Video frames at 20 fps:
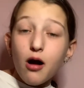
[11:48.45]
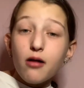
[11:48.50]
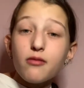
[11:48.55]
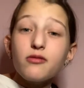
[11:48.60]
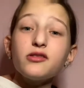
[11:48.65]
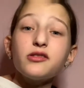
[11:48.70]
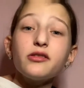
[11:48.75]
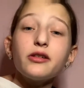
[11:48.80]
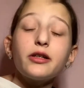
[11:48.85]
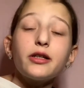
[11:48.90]

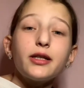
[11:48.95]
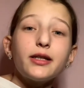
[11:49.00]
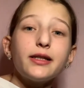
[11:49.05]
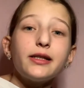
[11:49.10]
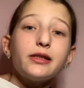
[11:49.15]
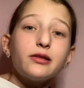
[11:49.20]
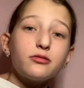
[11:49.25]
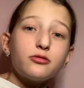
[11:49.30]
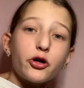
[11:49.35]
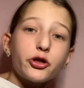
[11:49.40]
obviously going to
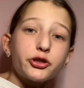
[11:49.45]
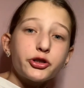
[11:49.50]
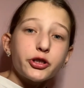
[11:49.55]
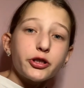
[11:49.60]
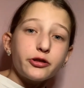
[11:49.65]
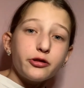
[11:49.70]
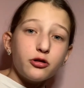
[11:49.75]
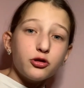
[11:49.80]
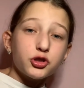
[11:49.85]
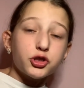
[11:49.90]
need a larger
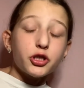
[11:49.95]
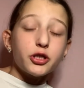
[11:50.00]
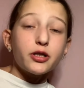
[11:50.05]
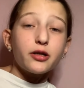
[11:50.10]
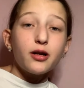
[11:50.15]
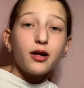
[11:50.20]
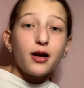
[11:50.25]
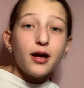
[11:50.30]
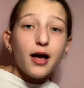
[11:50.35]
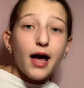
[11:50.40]

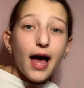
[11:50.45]
enclosure.